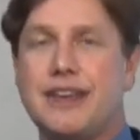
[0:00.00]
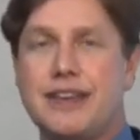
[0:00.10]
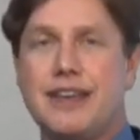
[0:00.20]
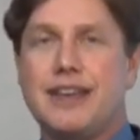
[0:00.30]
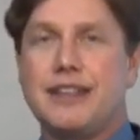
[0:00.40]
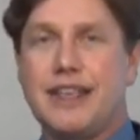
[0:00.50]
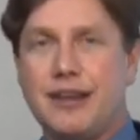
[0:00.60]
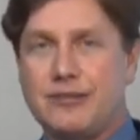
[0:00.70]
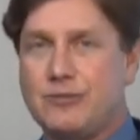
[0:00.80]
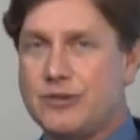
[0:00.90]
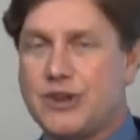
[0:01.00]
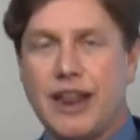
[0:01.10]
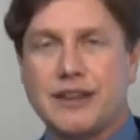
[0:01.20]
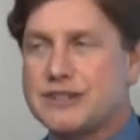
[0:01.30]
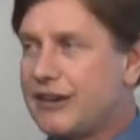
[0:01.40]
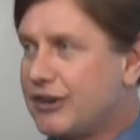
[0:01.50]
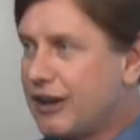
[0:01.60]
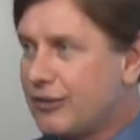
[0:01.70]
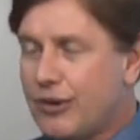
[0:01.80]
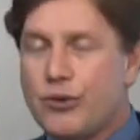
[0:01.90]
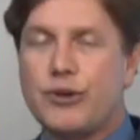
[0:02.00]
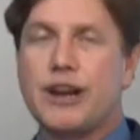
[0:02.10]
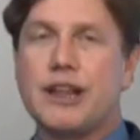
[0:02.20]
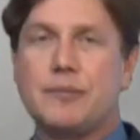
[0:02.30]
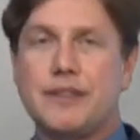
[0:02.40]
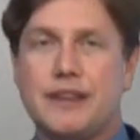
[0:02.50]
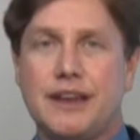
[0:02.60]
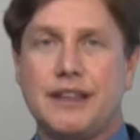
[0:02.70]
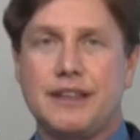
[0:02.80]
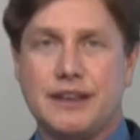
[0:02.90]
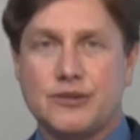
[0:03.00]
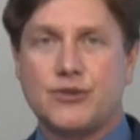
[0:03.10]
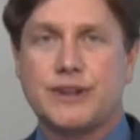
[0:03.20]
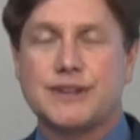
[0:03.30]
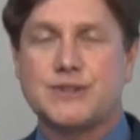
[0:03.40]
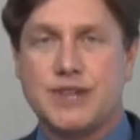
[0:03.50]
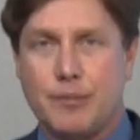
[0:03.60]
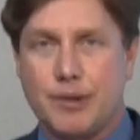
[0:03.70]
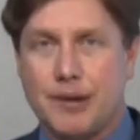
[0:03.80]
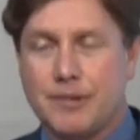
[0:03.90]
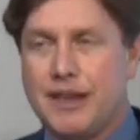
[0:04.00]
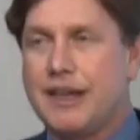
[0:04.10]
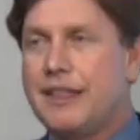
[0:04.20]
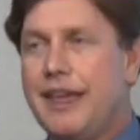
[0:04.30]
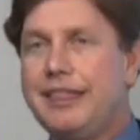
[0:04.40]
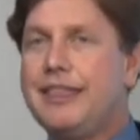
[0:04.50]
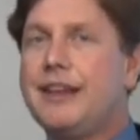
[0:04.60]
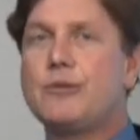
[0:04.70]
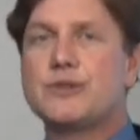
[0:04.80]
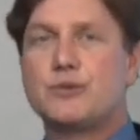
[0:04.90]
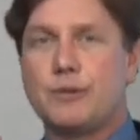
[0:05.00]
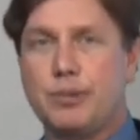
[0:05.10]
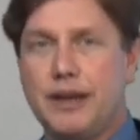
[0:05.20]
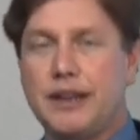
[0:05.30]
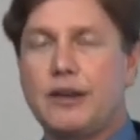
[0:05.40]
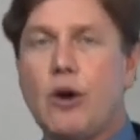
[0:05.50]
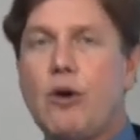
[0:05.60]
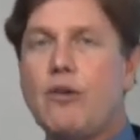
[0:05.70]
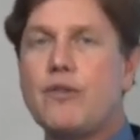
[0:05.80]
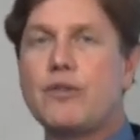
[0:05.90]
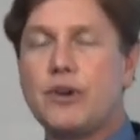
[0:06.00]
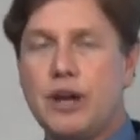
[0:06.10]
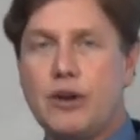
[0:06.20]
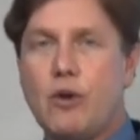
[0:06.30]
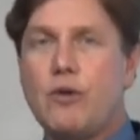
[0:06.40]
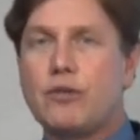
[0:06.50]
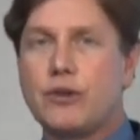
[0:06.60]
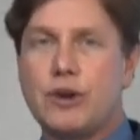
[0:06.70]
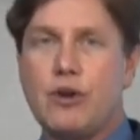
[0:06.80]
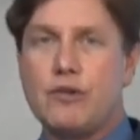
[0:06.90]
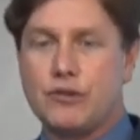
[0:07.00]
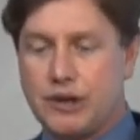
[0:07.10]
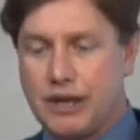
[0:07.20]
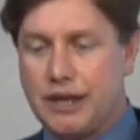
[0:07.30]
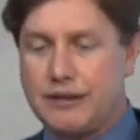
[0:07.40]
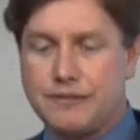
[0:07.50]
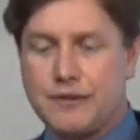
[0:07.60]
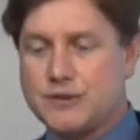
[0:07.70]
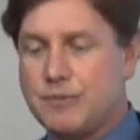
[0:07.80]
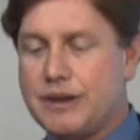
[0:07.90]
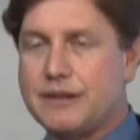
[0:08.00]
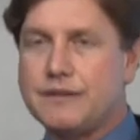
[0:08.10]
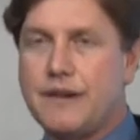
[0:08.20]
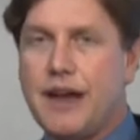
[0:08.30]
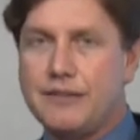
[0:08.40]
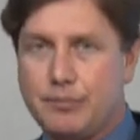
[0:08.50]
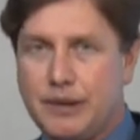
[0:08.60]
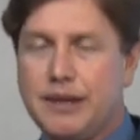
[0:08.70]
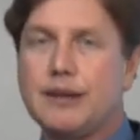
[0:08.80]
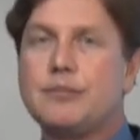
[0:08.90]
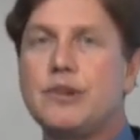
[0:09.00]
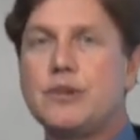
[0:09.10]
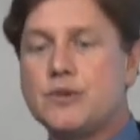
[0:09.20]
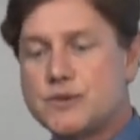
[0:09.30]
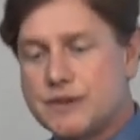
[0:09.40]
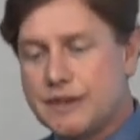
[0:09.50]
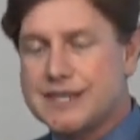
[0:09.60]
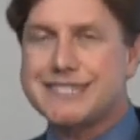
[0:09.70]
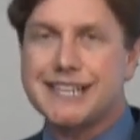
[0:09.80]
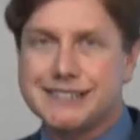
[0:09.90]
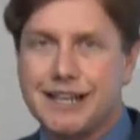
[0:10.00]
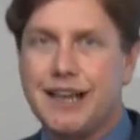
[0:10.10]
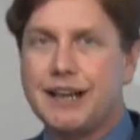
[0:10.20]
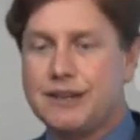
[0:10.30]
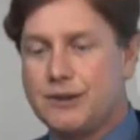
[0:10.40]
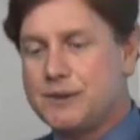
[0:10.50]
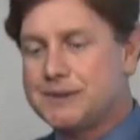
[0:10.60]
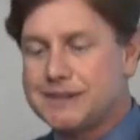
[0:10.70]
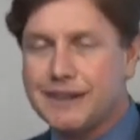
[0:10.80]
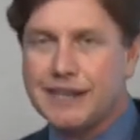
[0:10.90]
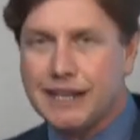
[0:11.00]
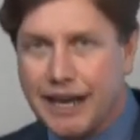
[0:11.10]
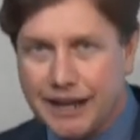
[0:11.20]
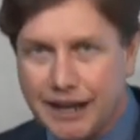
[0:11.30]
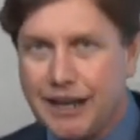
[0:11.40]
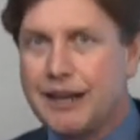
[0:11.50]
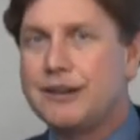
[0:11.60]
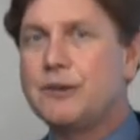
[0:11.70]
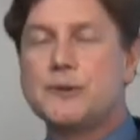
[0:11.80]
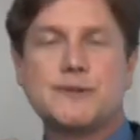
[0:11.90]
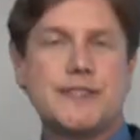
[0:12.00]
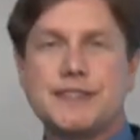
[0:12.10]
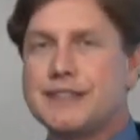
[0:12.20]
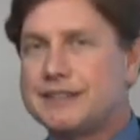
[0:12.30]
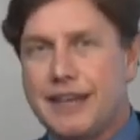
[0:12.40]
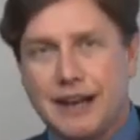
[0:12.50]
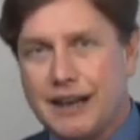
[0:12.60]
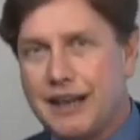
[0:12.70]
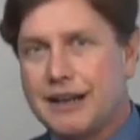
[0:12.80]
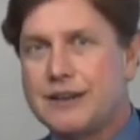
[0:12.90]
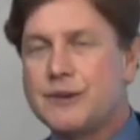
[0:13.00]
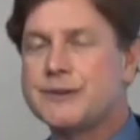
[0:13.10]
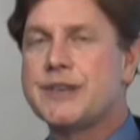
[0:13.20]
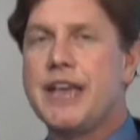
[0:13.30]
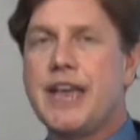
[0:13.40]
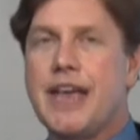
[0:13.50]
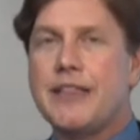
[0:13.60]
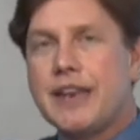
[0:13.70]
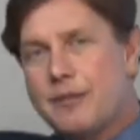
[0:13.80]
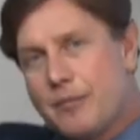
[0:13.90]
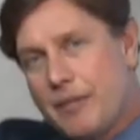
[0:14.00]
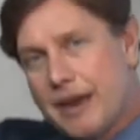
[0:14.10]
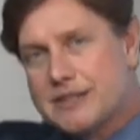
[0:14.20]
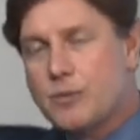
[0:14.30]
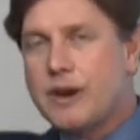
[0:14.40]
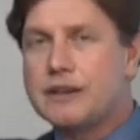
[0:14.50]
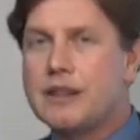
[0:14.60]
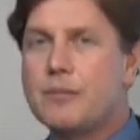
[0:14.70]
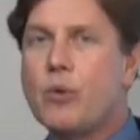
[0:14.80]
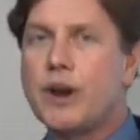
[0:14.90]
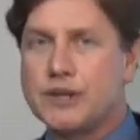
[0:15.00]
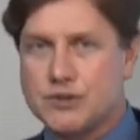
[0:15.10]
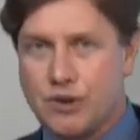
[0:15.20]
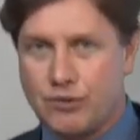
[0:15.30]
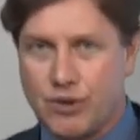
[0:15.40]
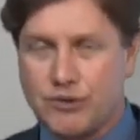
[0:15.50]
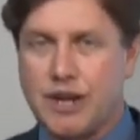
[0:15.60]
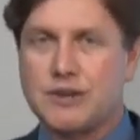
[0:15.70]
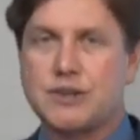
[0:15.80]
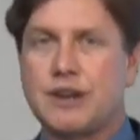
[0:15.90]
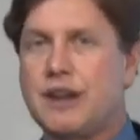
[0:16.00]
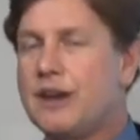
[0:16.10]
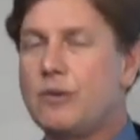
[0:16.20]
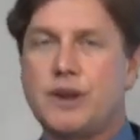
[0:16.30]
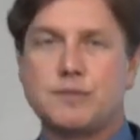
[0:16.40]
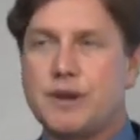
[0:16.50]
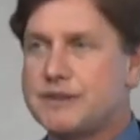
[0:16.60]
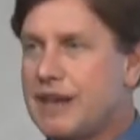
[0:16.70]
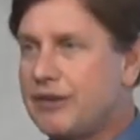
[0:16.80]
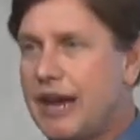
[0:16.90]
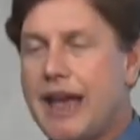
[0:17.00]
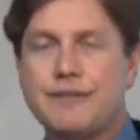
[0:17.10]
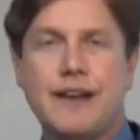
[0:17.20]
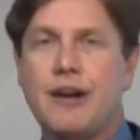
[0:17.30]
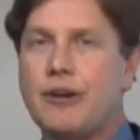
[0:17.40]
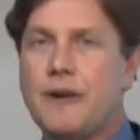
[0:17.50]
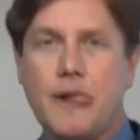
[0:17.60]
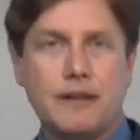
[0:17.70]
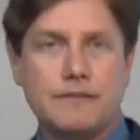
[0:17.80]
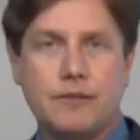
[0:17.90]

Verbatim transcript: They they challenged every other Rotary club in the in the district to step up. That thing was repeated over and over and over again. It first made the 5 p.m. news, then the 6 o'clock news, then the 9 o'clock news, then the 10 o'clock news, and then it made its way into the morning show rotation, which means every half hour.